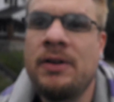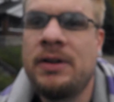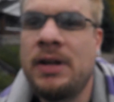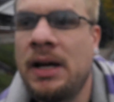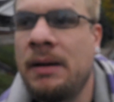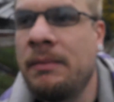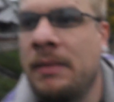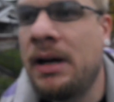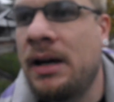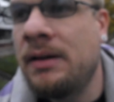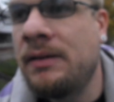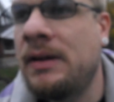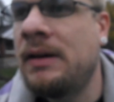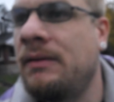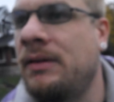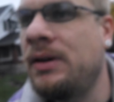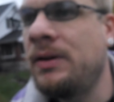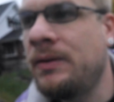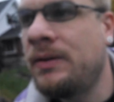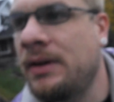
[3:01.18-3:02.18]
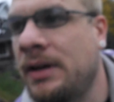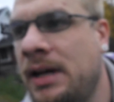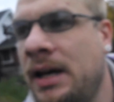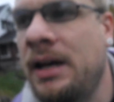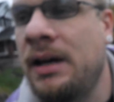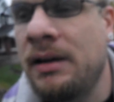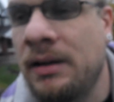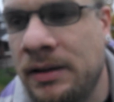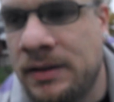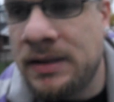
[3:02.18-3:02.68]
time guys ever using
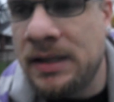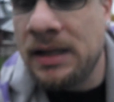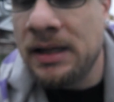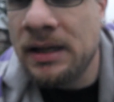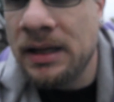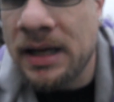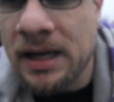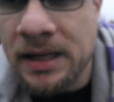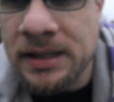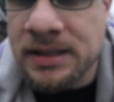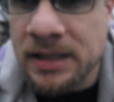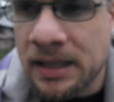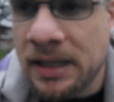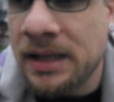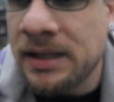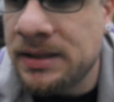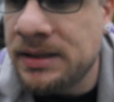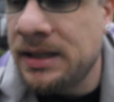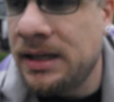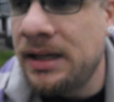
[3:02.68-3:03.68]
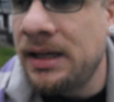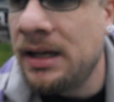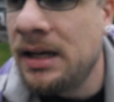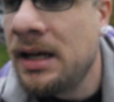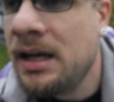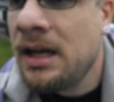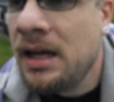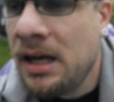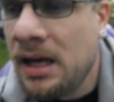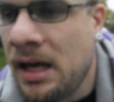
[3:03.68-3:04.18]
seeing KJNSD.
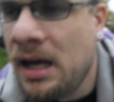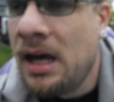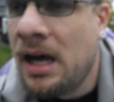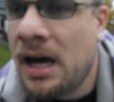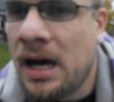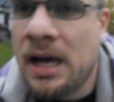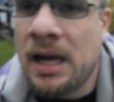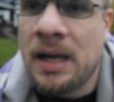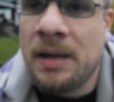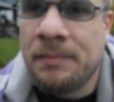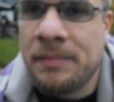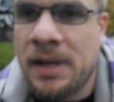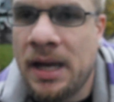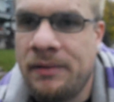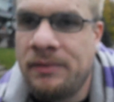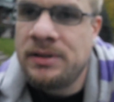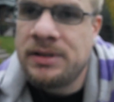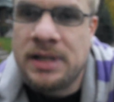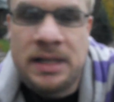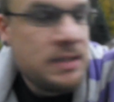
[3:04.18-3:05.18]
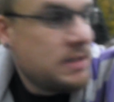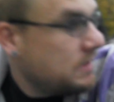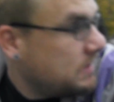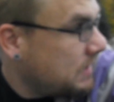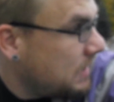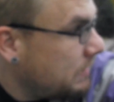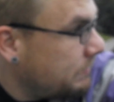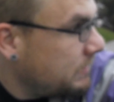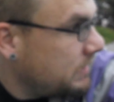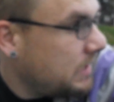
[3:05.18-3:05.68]
I am Kevin Jazzy
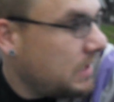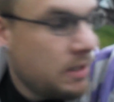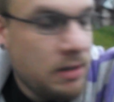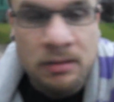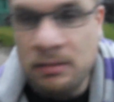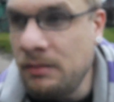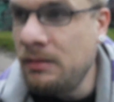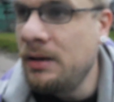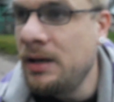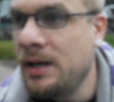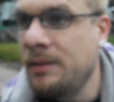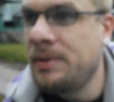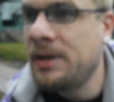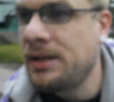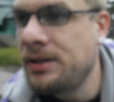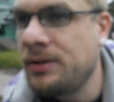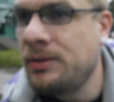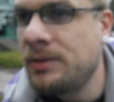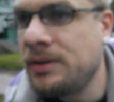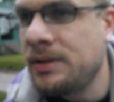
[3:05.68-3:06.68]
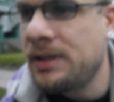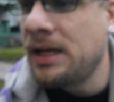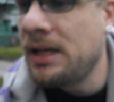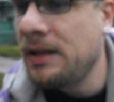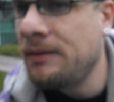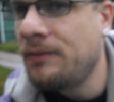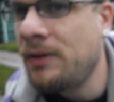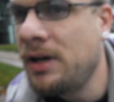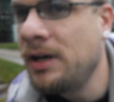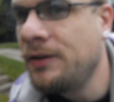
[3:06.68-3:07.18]
Sam and Daryl. I've been doing daily
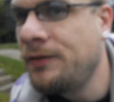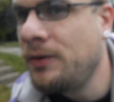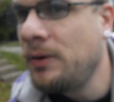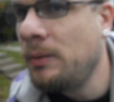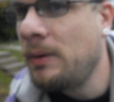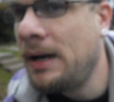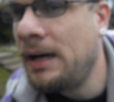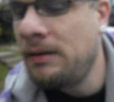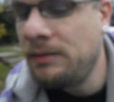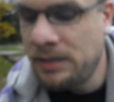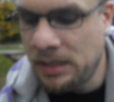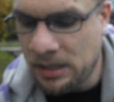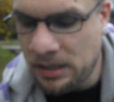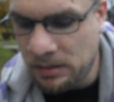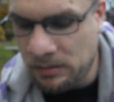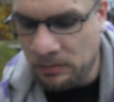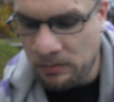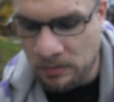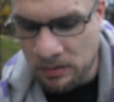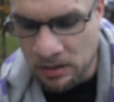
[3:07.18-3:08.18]
vlogs for a while now.